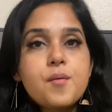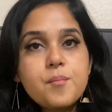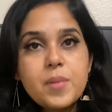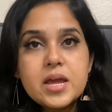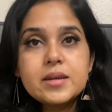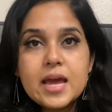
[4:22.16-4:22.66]

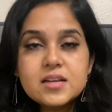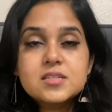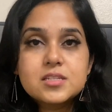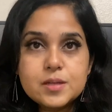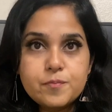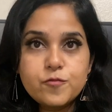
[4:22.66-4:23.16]
My
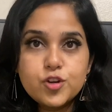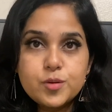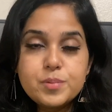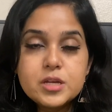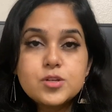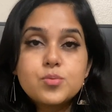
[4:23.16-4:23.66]
next tip would
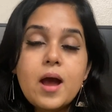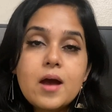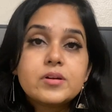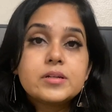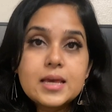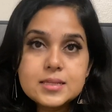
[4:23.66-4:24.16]
be to have
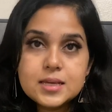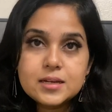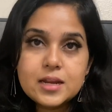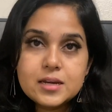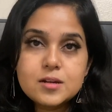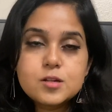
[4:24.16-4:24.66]
a
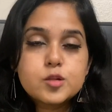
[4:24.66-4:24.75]
designated